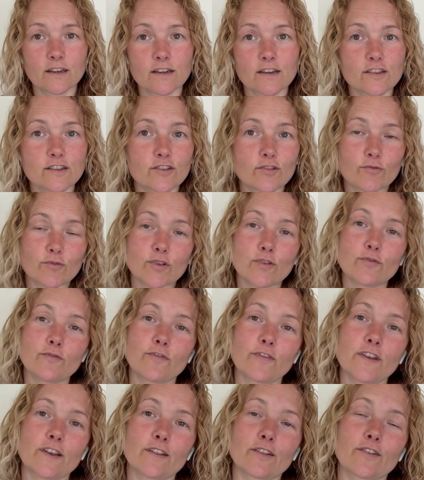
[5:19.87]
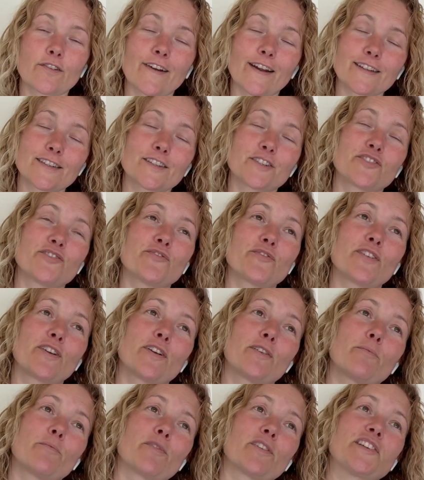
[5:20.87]
So you feel gratitude
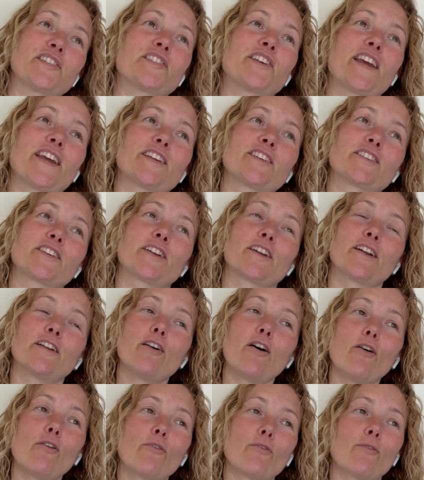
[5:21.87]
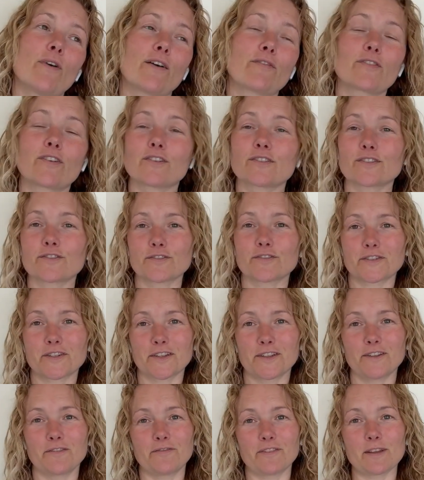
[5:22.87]
and appreciation. And, oh, I've got such a
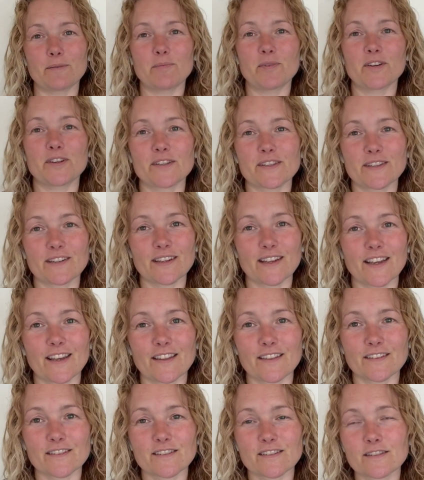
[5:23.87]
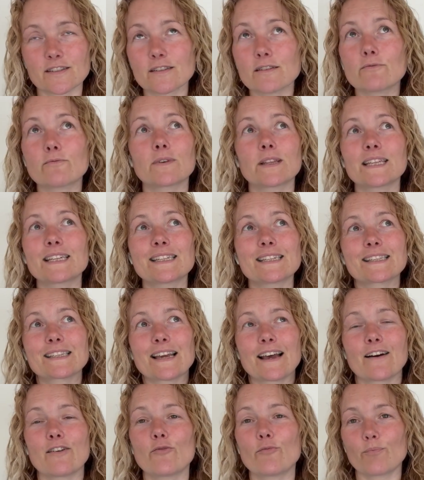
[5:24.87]
lovely person here that's so willing to
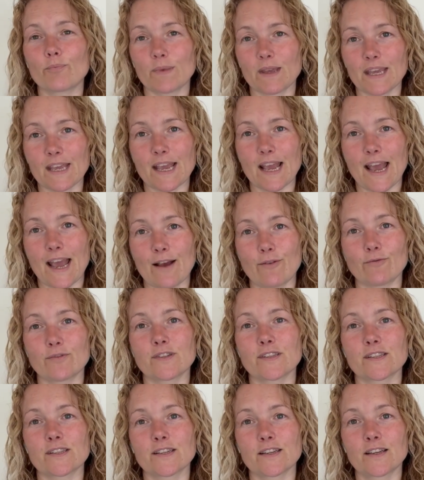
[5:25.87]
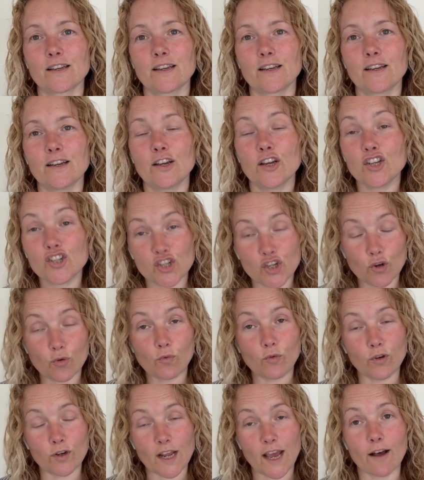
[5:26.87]
help me out, as you
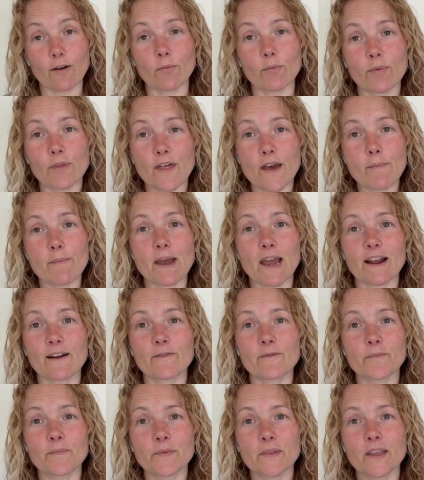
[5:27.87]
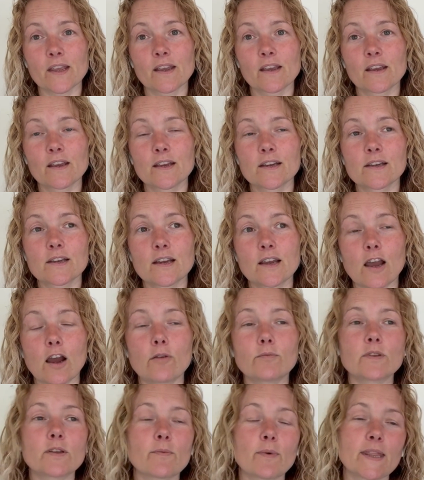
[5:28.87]
would help them out.
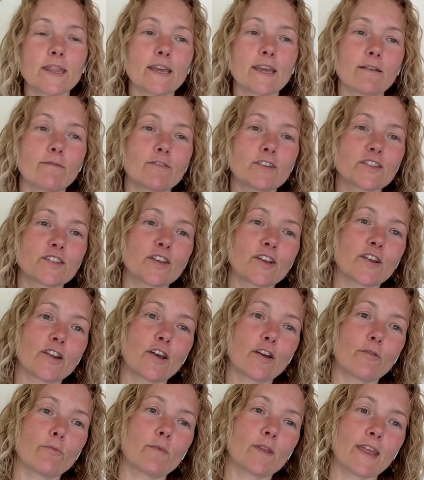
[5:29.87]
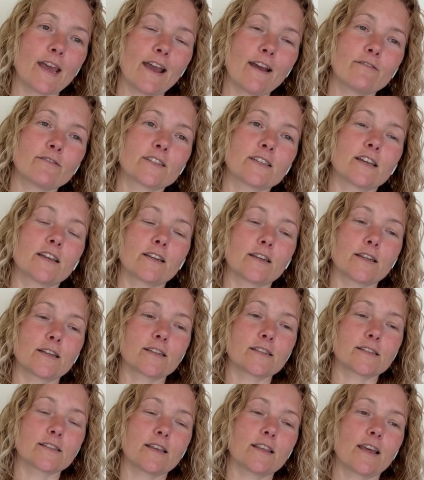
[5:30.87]
Only when they return home without it and you
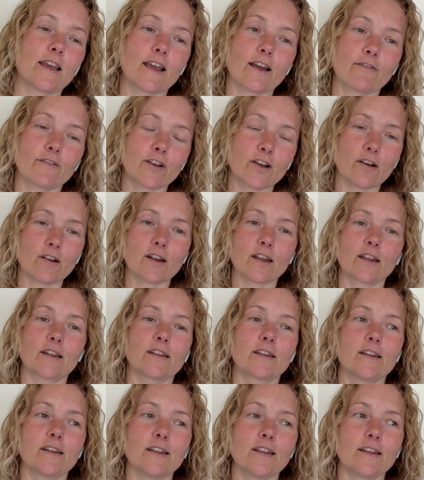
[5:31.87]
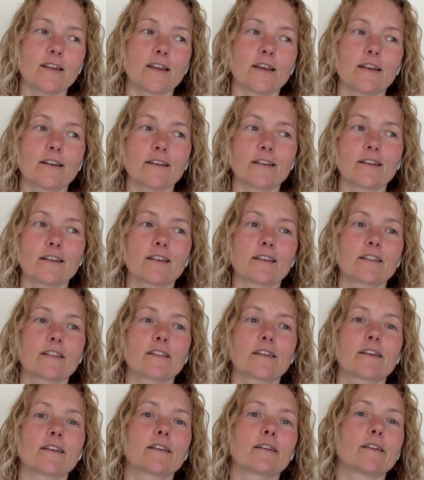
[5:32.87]
can see they haven't got it and you need it and you can
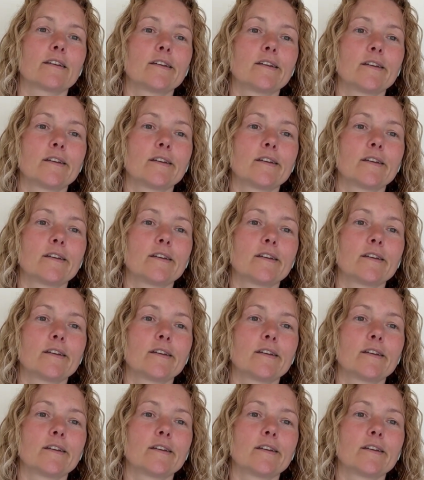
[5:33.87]
think,